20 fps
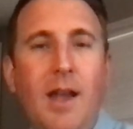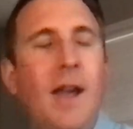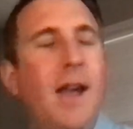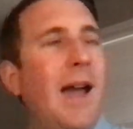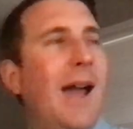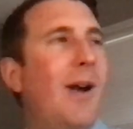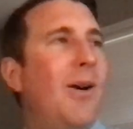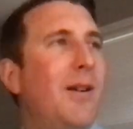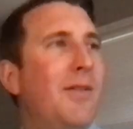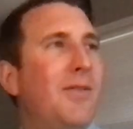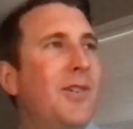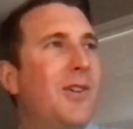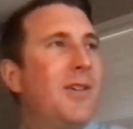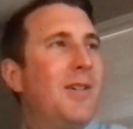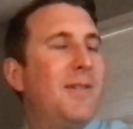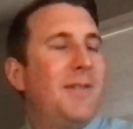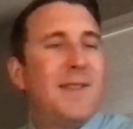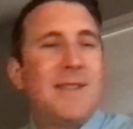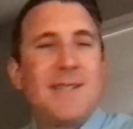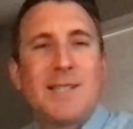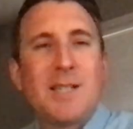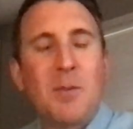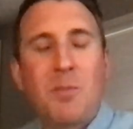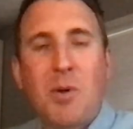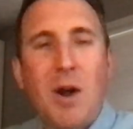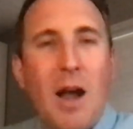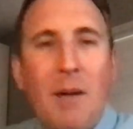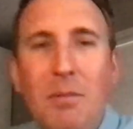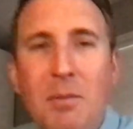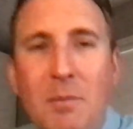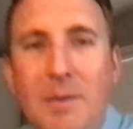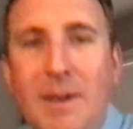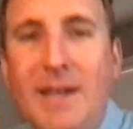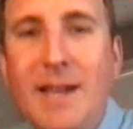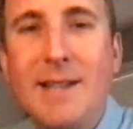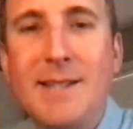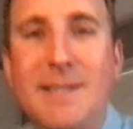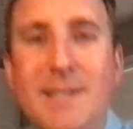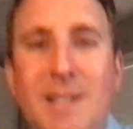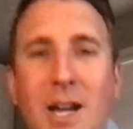However, this is a problem
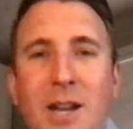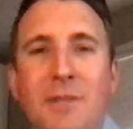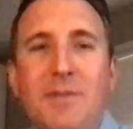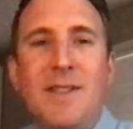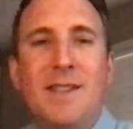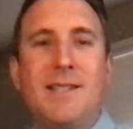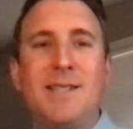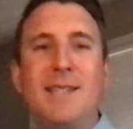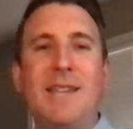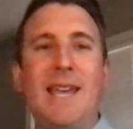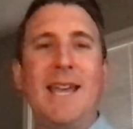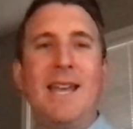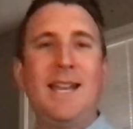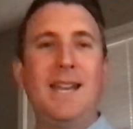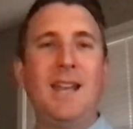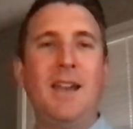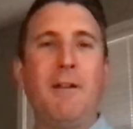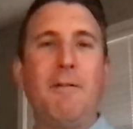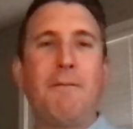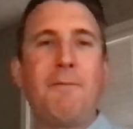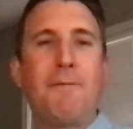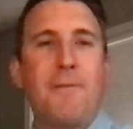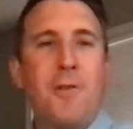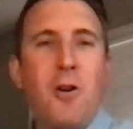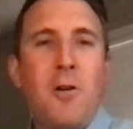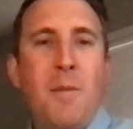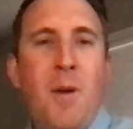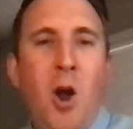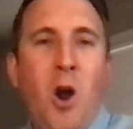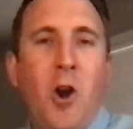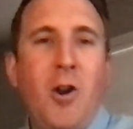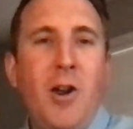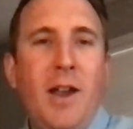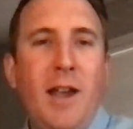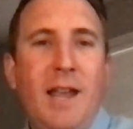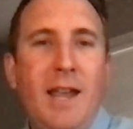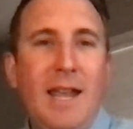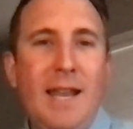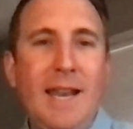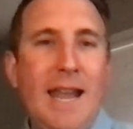because none of this can affirm our
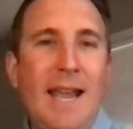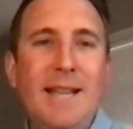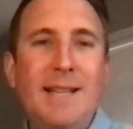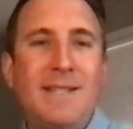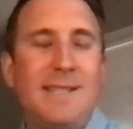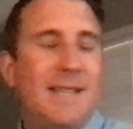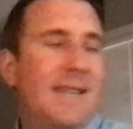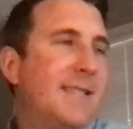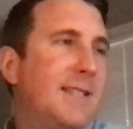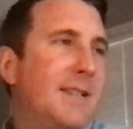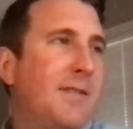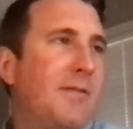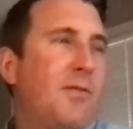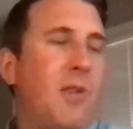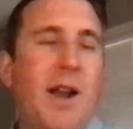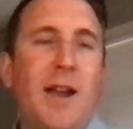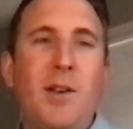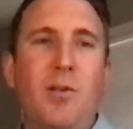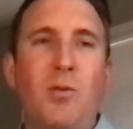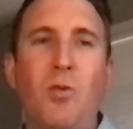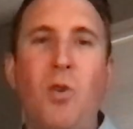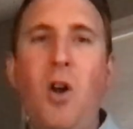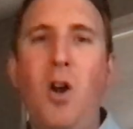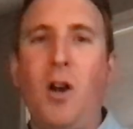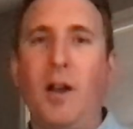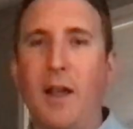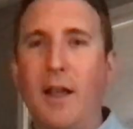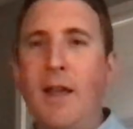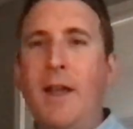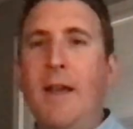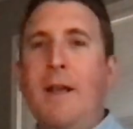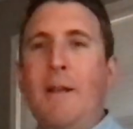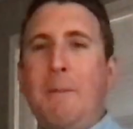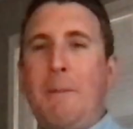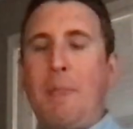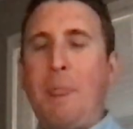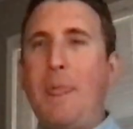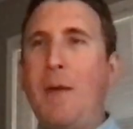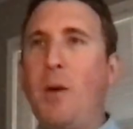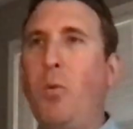innate sense of right and wrong.
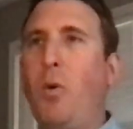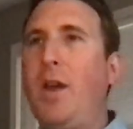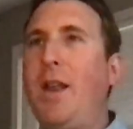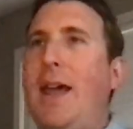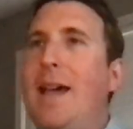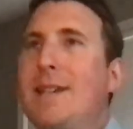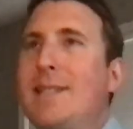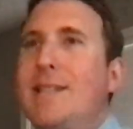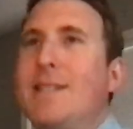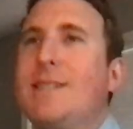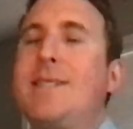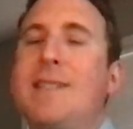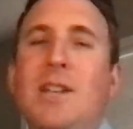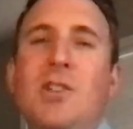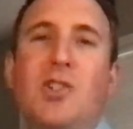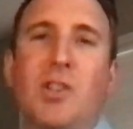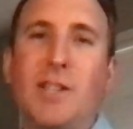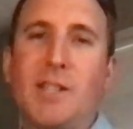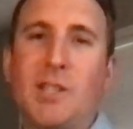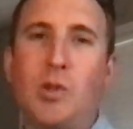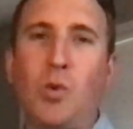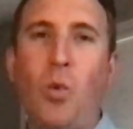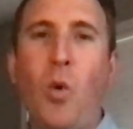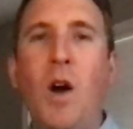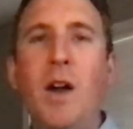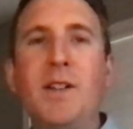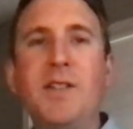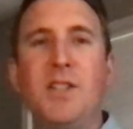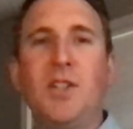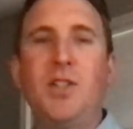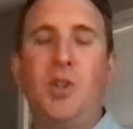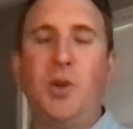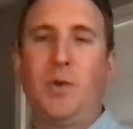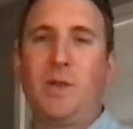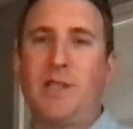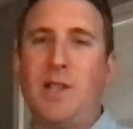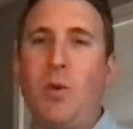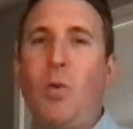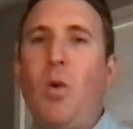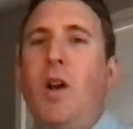What existentialists want to do
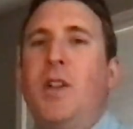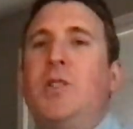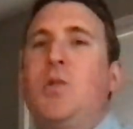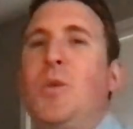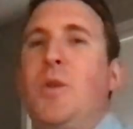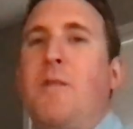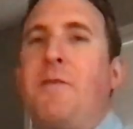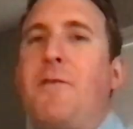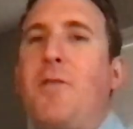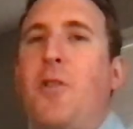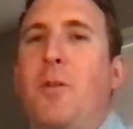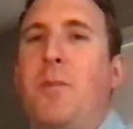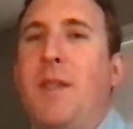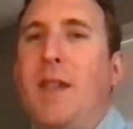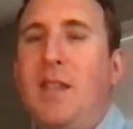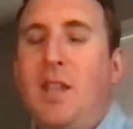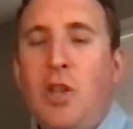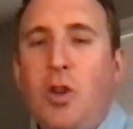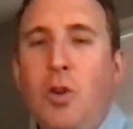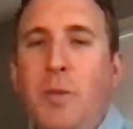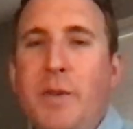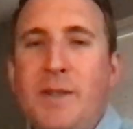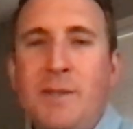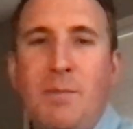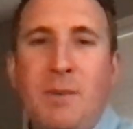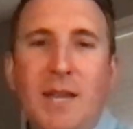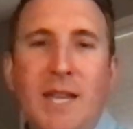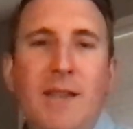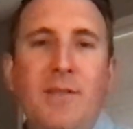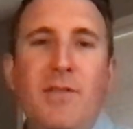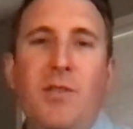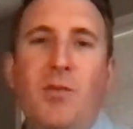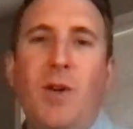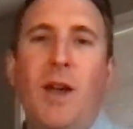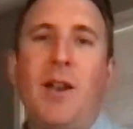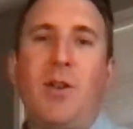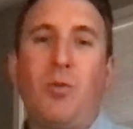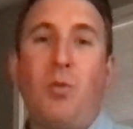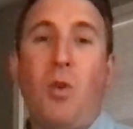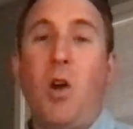is they want to affirm that humans believe in
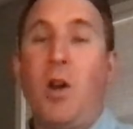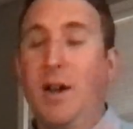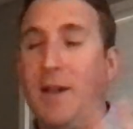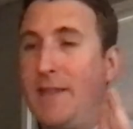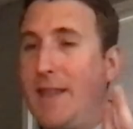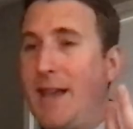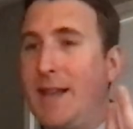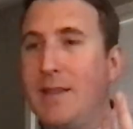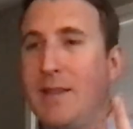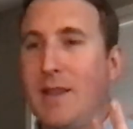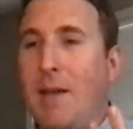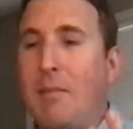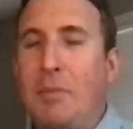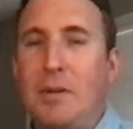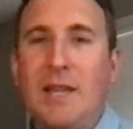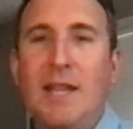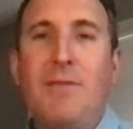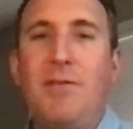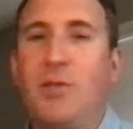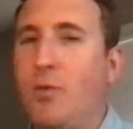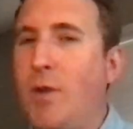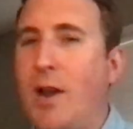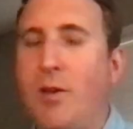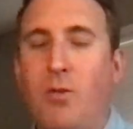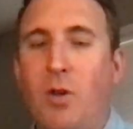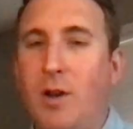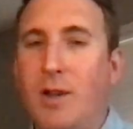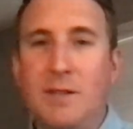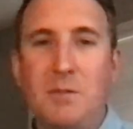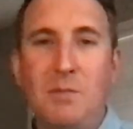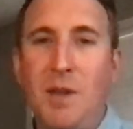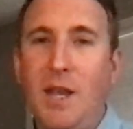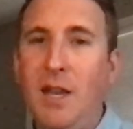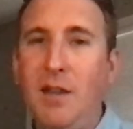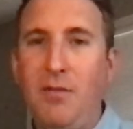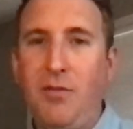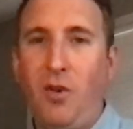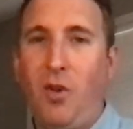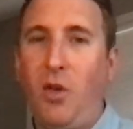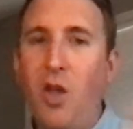right and wrong, and that belief in right and wrong is
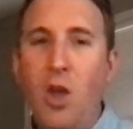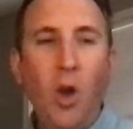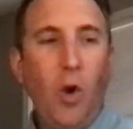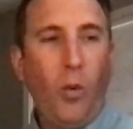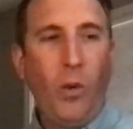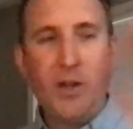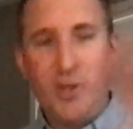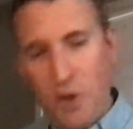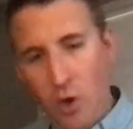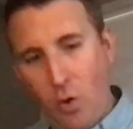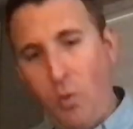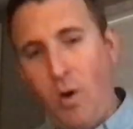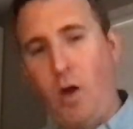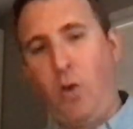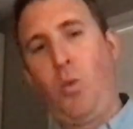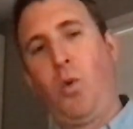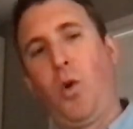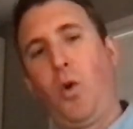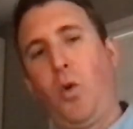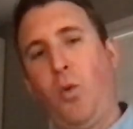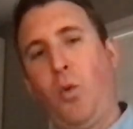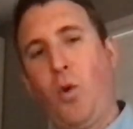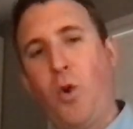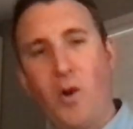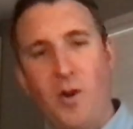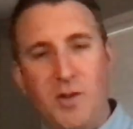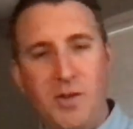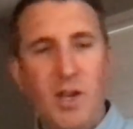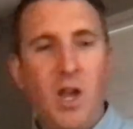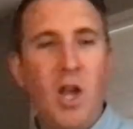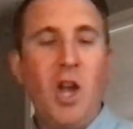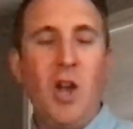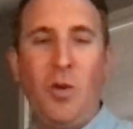meaningful. We don't want world wars.